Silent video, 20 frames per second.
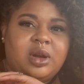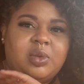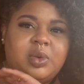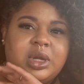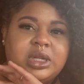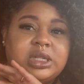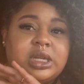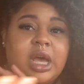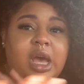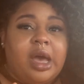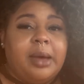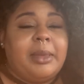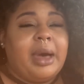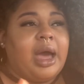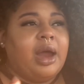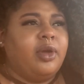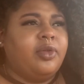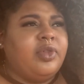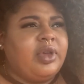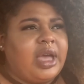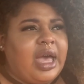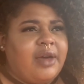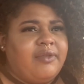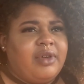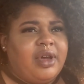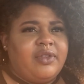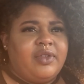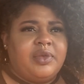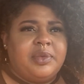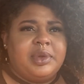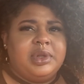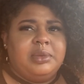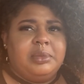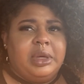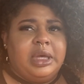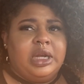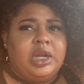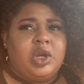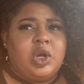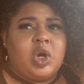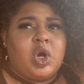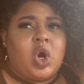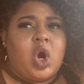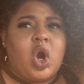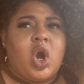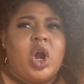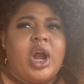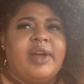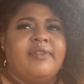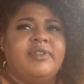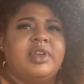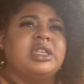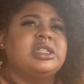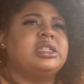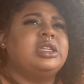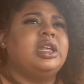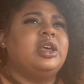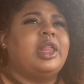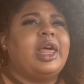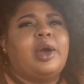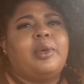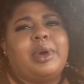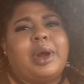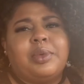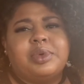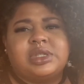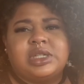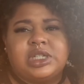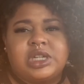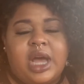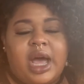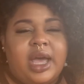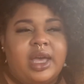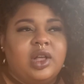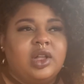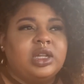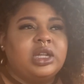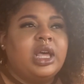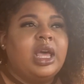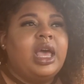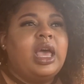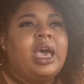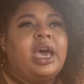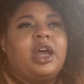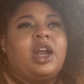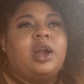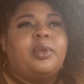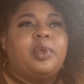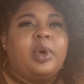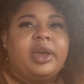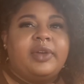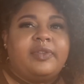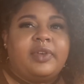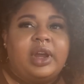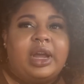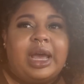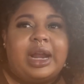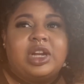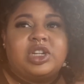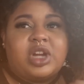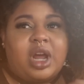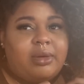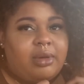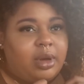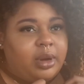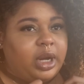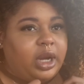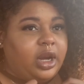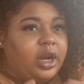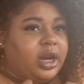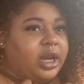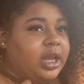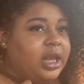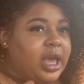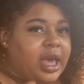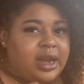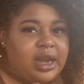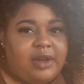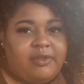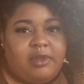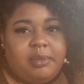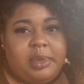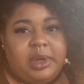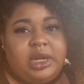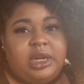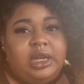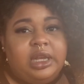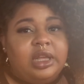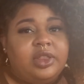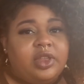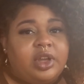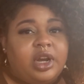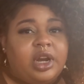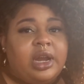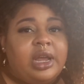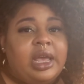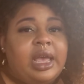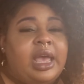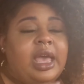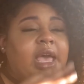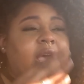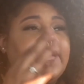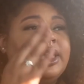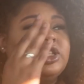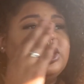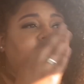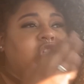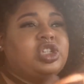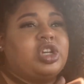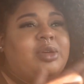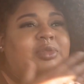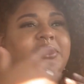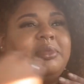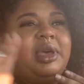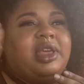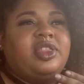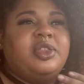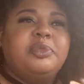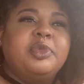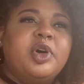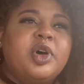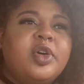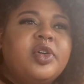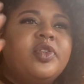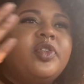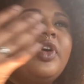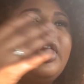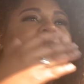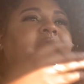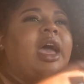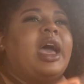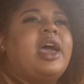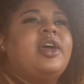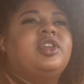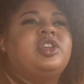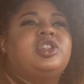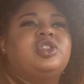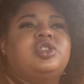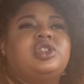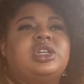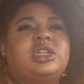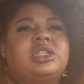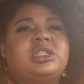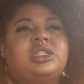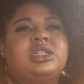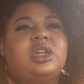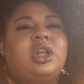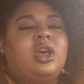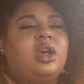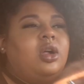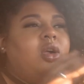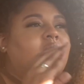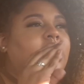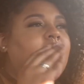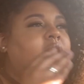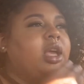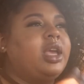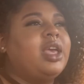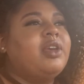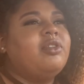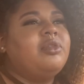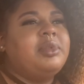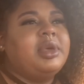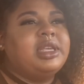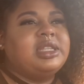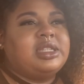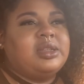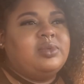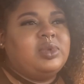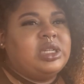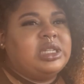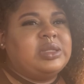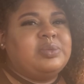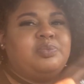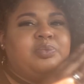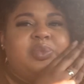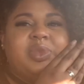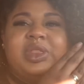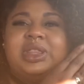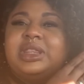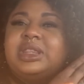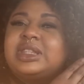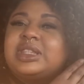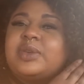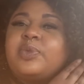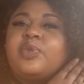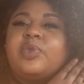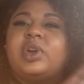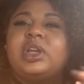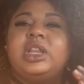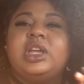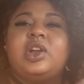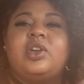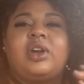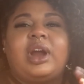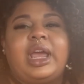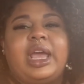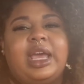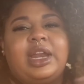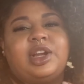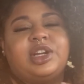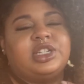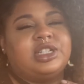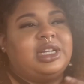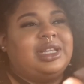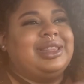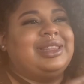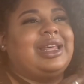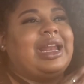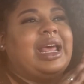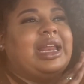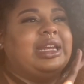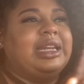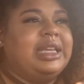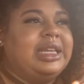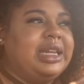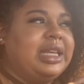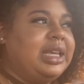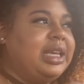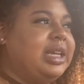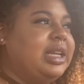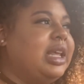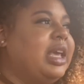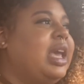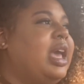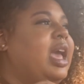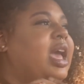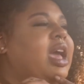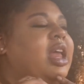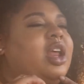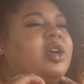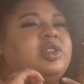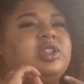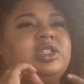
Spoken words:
one time. I don't think I've ever really been here, or I visited like when I was a child. And her boyfriend got a job out here. He had never been here either, and just jumped and made the move. And she just, you know, giving me some really great energy that I needed. And I was